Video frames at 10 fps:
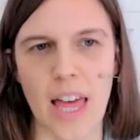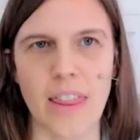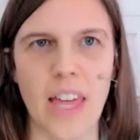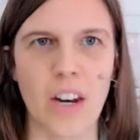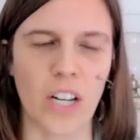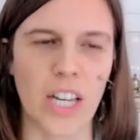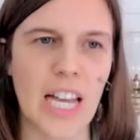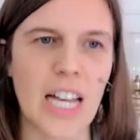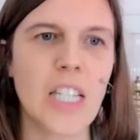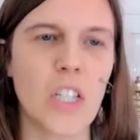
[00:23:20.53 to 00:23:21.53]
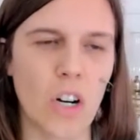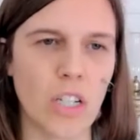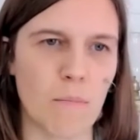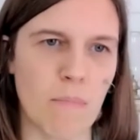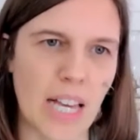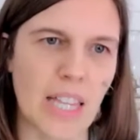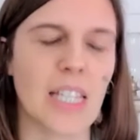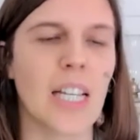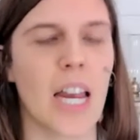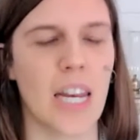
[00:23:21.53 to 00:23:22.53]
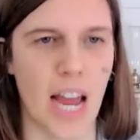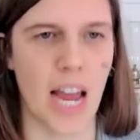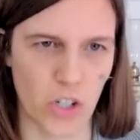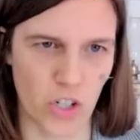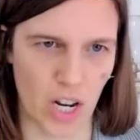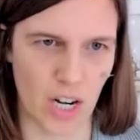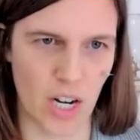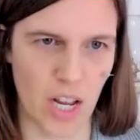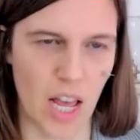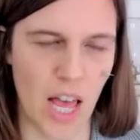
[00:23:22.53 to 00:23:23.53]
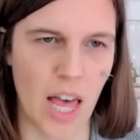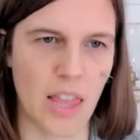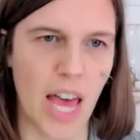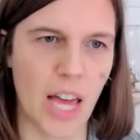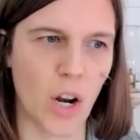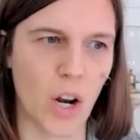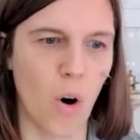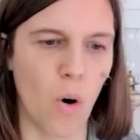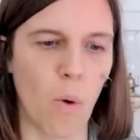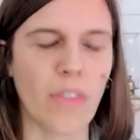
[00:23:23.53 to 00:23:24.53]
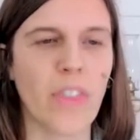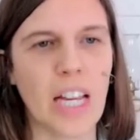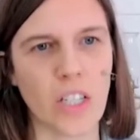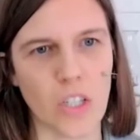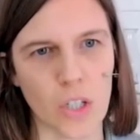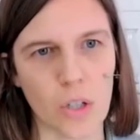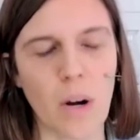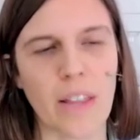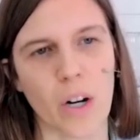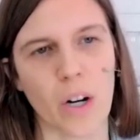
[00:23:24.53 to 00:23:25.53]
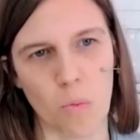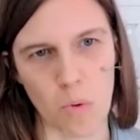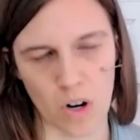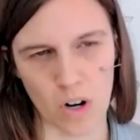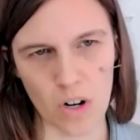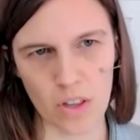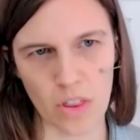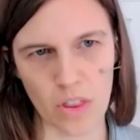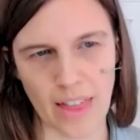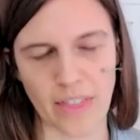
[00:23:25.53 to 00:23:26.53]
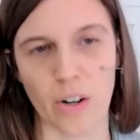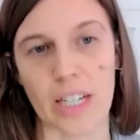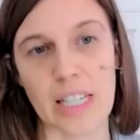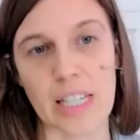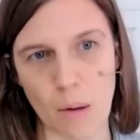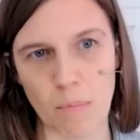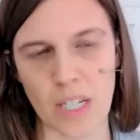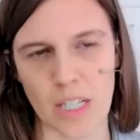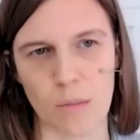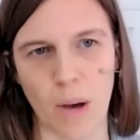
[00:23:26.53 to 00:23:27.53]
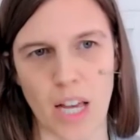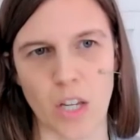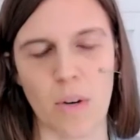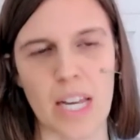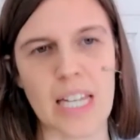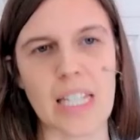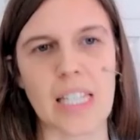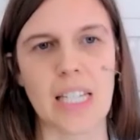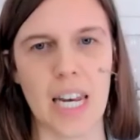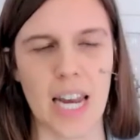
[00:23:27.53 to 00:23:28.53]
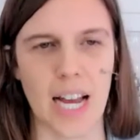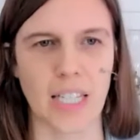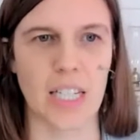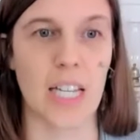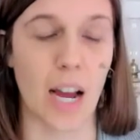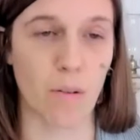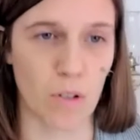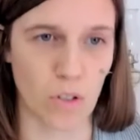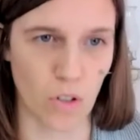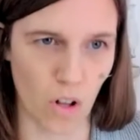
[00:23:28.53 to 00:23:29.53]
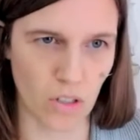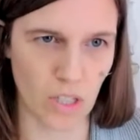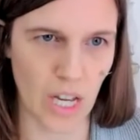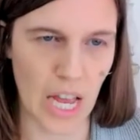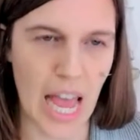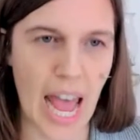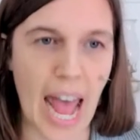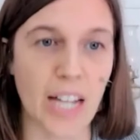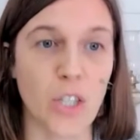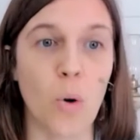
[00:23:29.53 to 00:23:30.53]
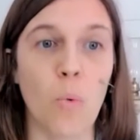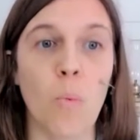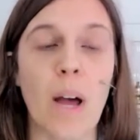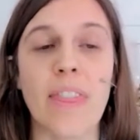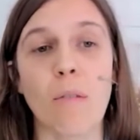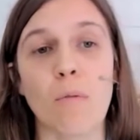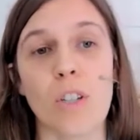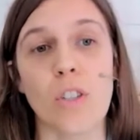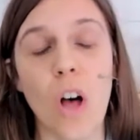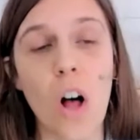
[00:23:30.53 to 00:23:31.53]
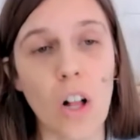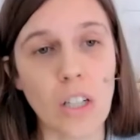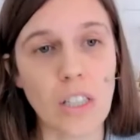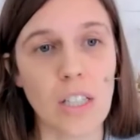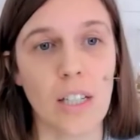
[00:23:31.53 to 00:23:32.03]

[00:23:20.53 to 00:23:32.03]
then our kids start to make this connection that what they do and their worth and their acceptance by you is connected to that result. Mm-hmm. And so when that result